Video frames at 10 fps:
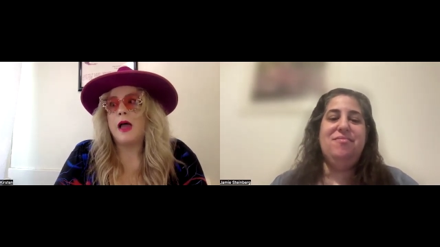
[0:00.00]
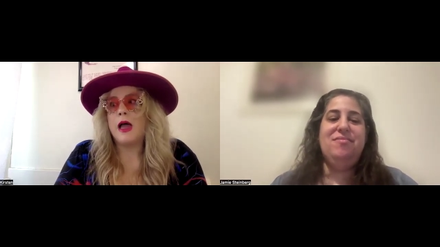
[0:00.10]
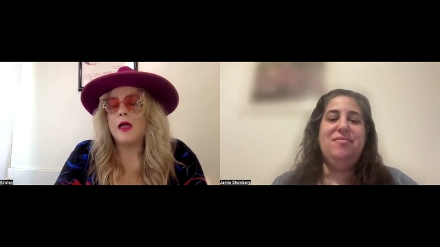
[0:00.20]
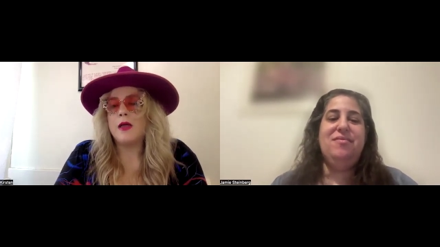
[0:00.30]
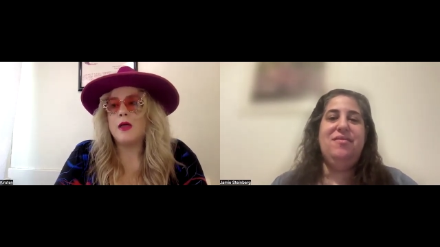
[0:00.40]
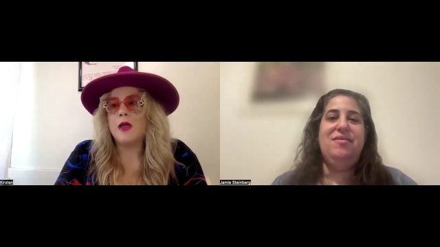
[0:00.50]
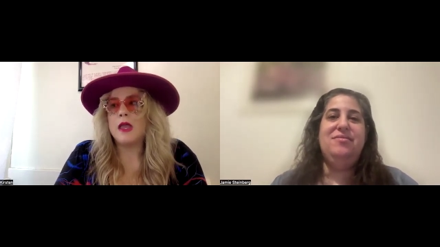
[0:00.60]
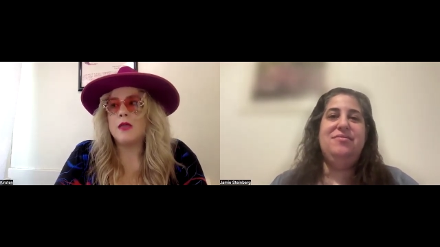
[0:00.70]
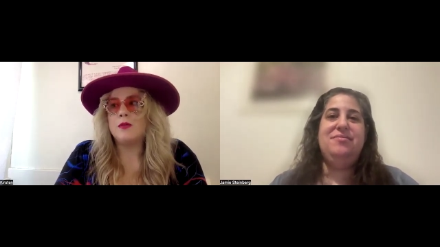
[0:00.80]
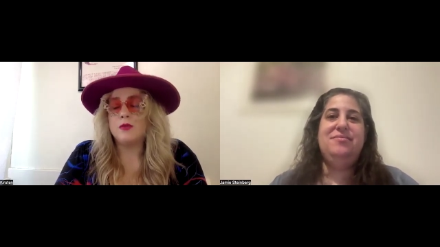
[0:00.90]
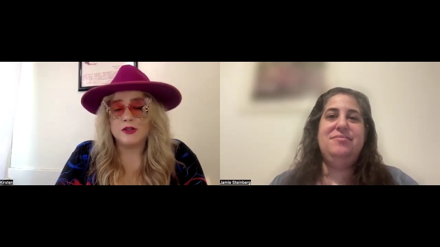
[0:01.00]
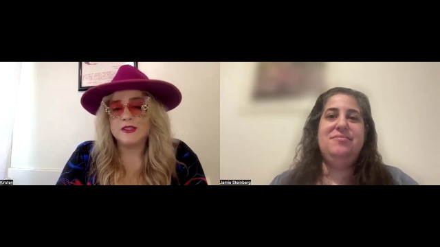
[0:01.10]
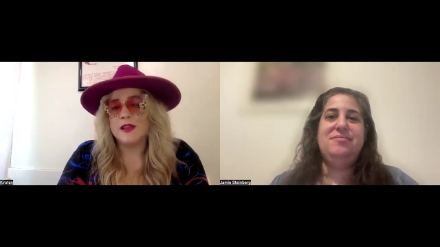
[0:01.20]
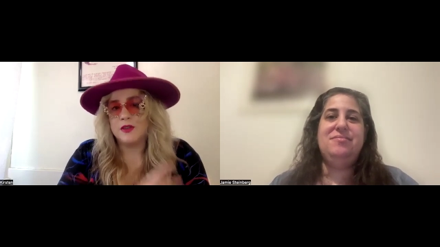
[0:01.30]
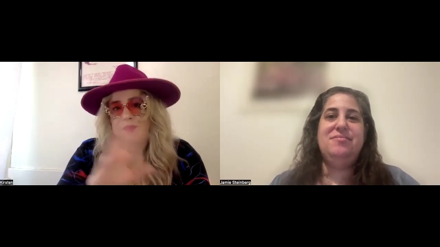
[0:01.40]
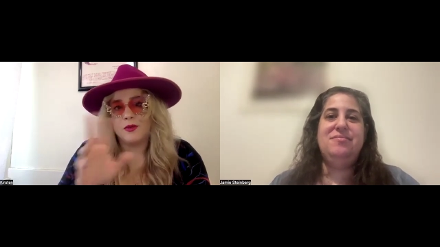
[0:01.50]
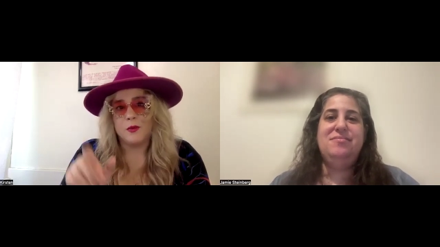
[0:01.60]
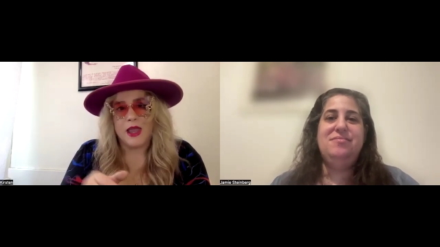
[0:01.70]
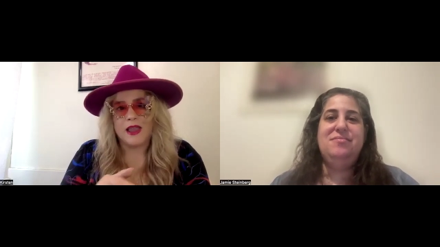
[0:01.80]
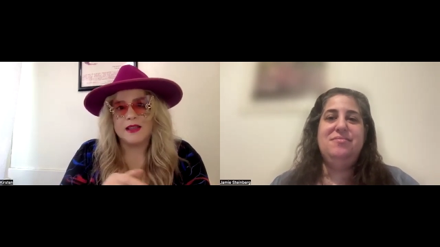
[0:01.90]
Speaker 1: Uh, there's several
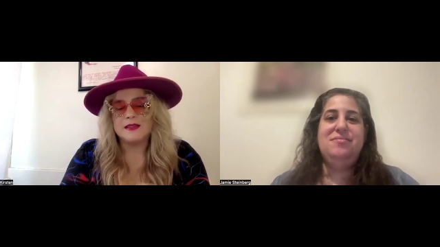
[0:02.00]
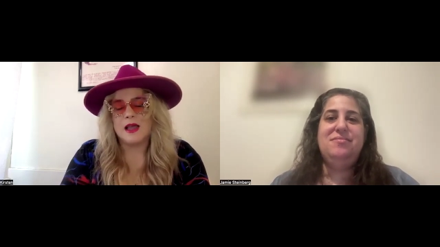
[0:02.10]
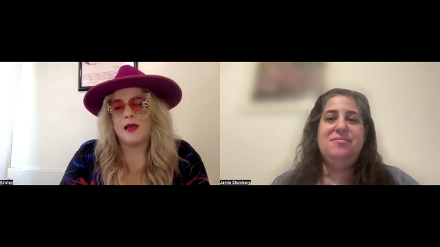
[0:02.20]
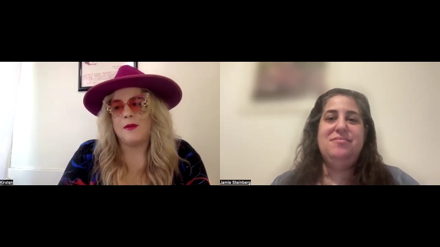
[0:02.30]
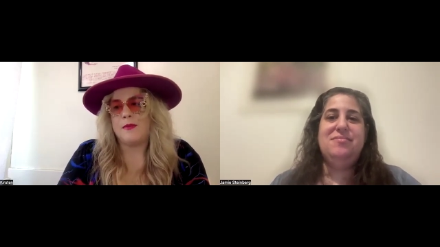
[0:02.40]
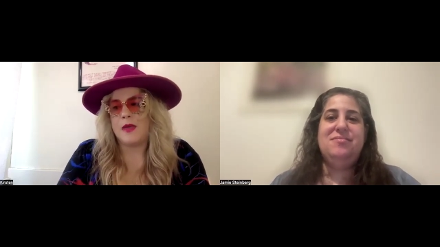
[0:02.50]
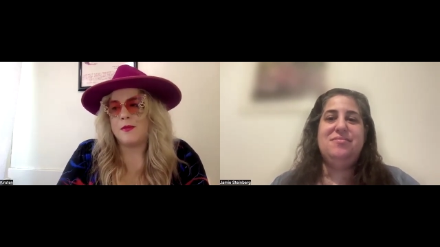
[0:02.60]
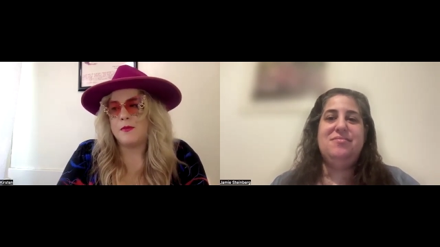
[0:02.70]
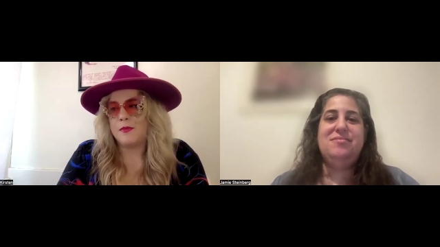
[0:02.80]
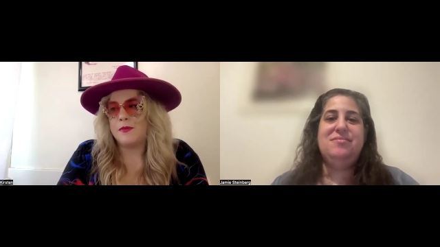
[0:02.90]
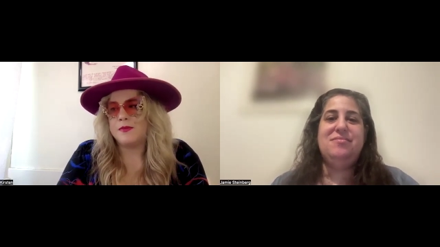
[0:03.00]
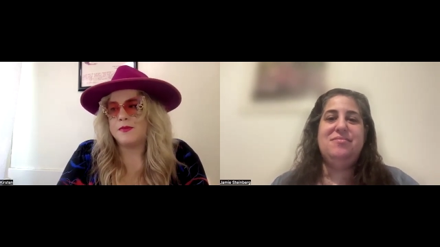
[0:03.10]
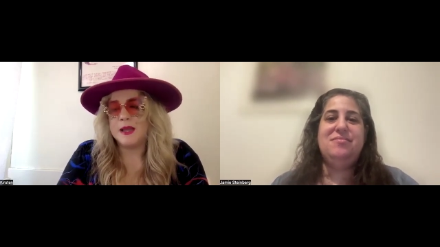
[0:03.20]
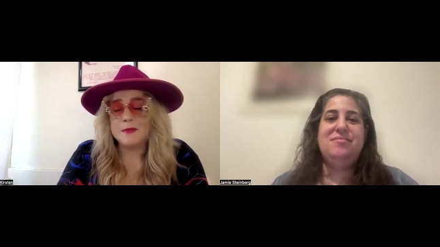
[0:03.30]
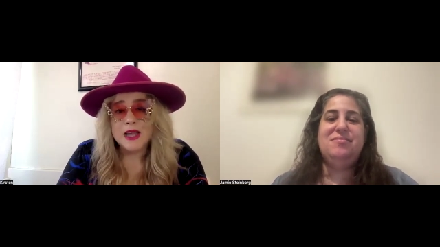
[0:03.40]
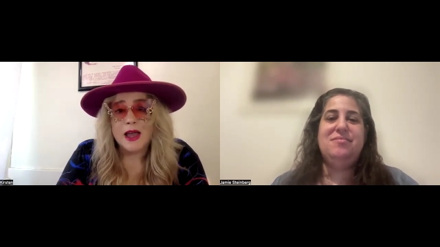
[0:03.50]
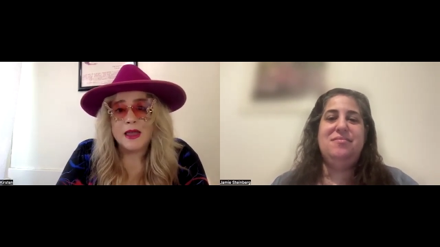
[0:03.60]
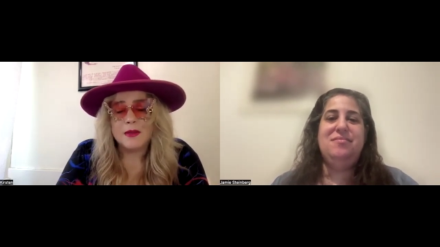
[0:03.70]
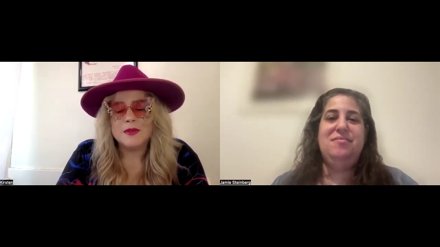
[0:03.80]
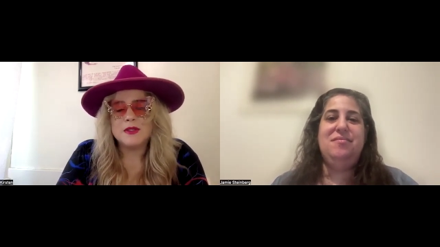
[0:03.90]
different ways. Um,
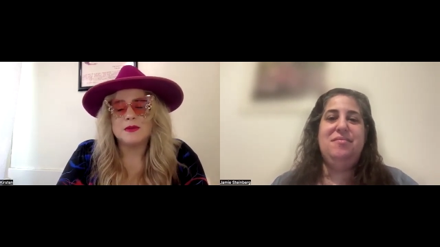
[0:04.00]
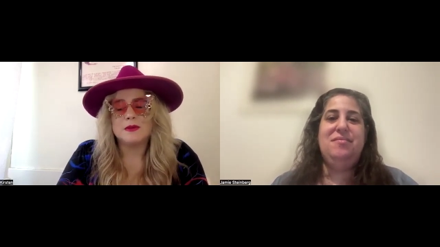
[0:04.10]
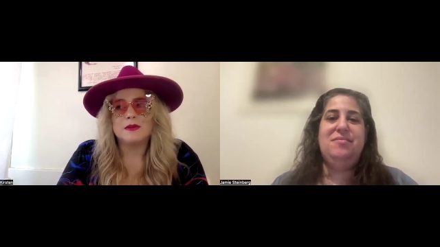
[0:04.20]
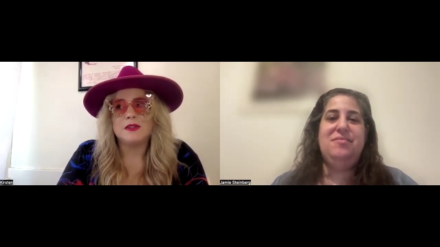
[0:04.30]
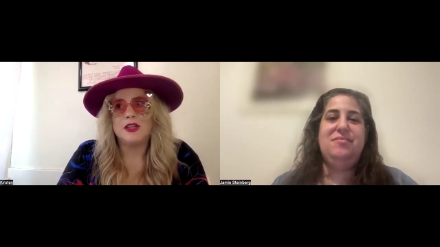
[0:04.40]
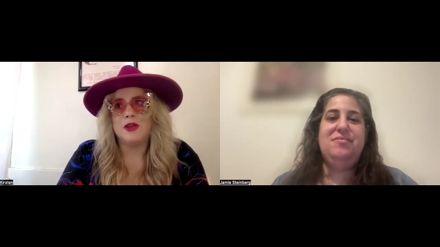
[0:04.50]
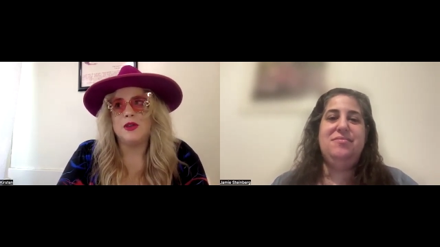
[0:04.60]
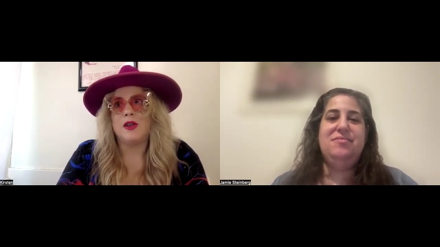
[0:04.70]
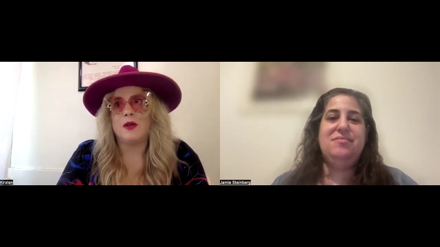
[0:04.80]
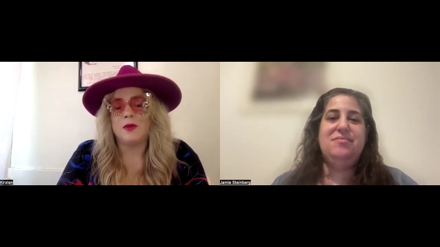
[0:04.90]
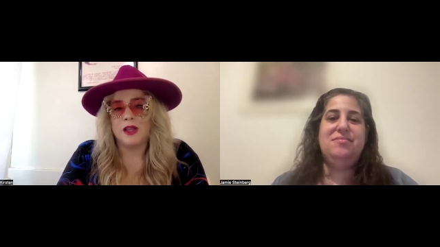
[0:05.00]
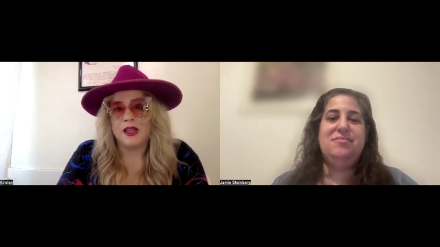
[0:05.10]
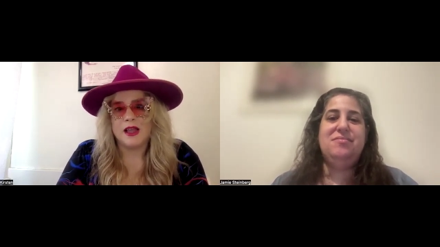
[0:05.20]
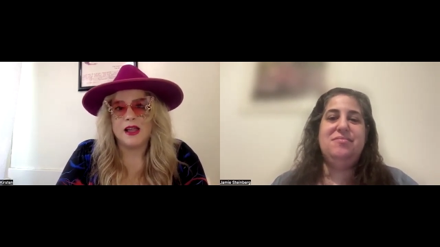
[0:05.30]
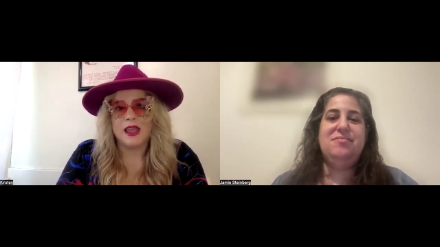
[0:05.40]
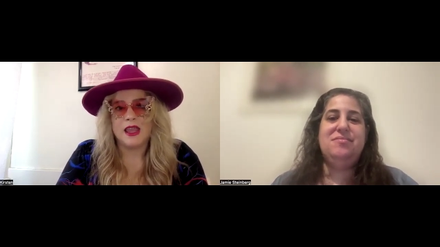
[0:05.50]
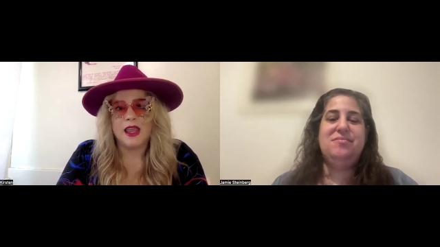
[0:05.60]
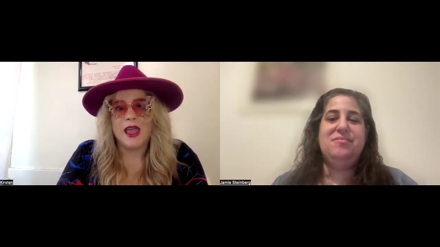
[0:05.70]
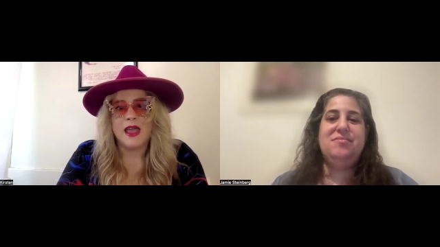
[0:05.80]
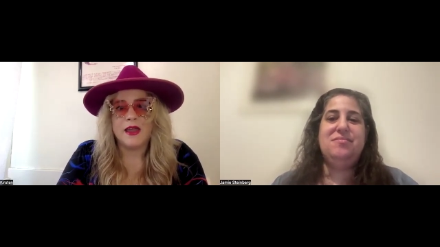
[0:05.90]
sometimes, you know, you get really
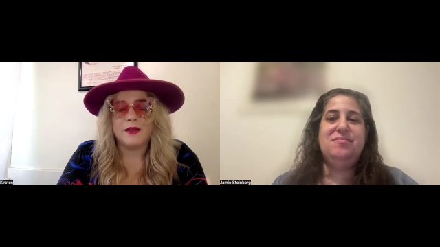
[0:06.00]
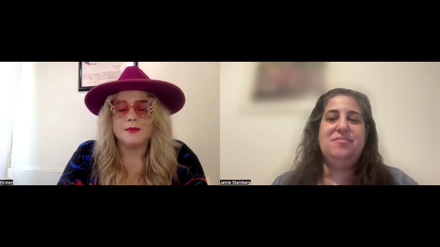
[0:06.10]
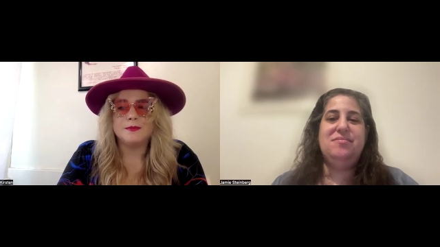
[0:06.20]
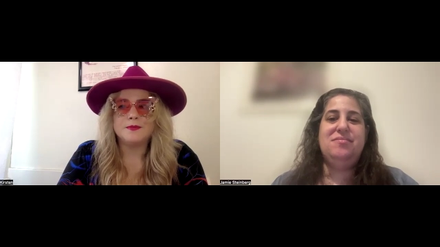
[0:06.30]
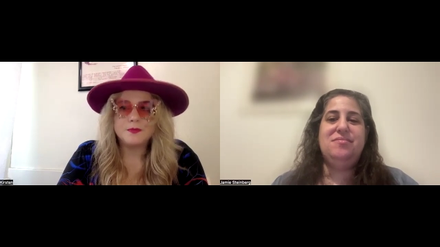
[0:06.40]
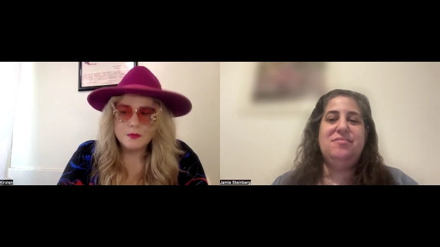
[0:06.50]
lucky and